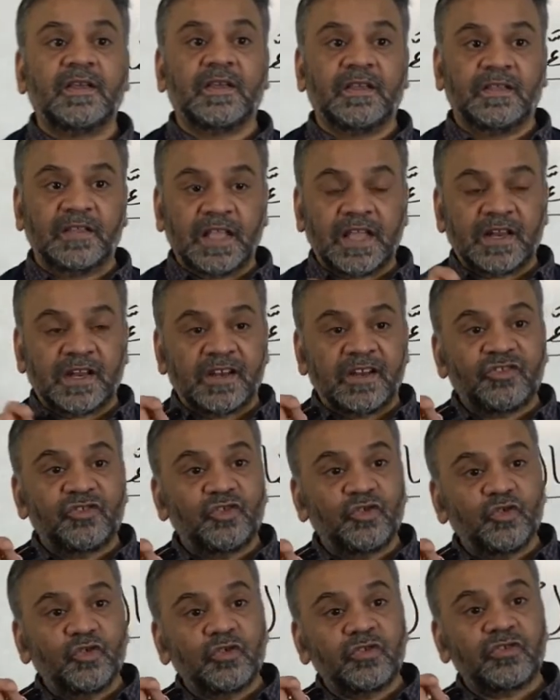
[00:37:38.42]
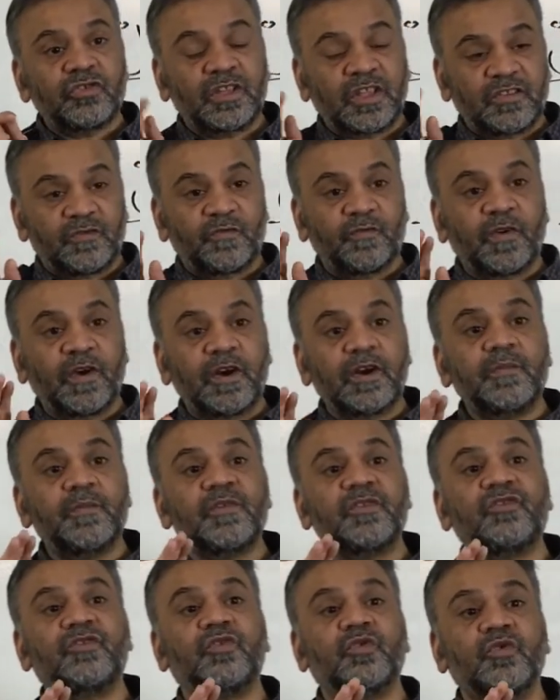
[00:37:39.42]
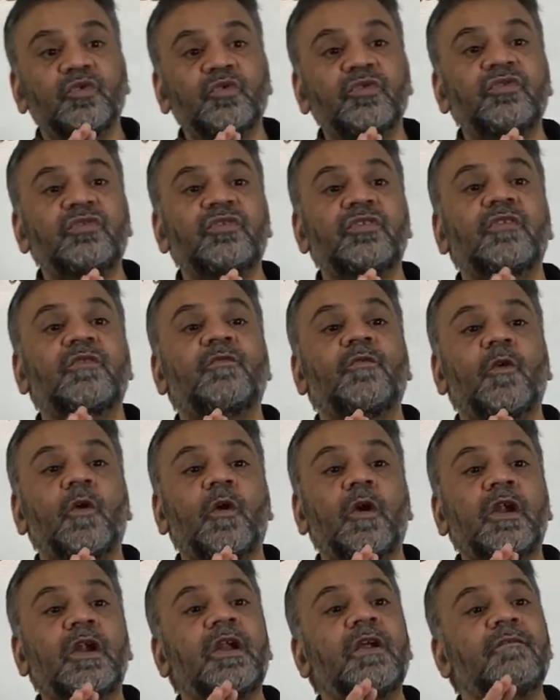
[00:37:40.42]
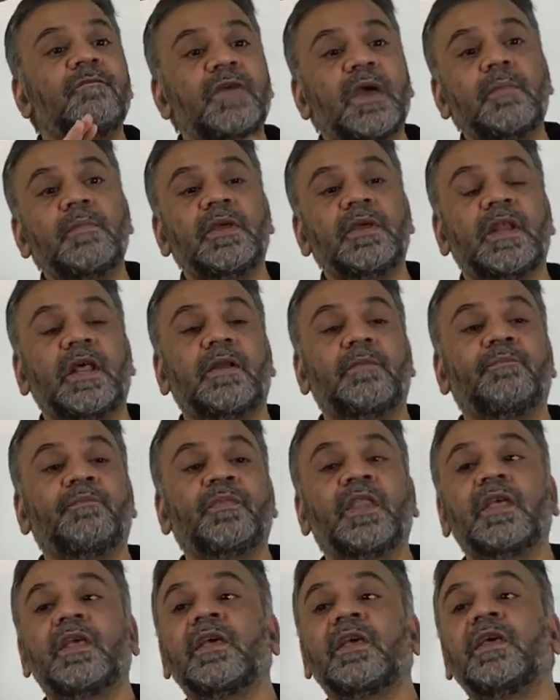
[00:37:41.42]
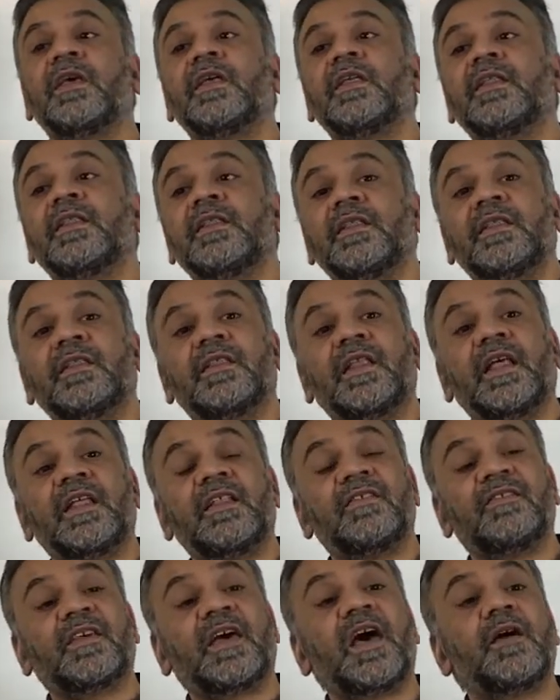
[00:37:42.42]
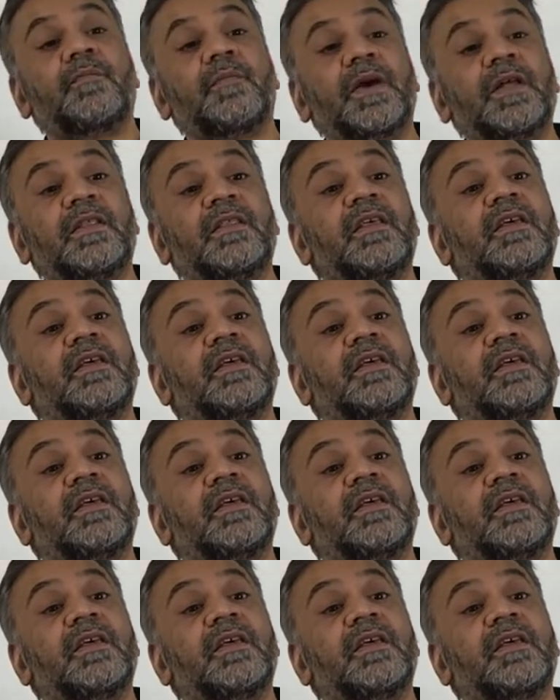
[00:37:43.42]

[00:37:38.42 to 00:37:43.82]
There it is used, this verb is used for feminine. Then zahabat,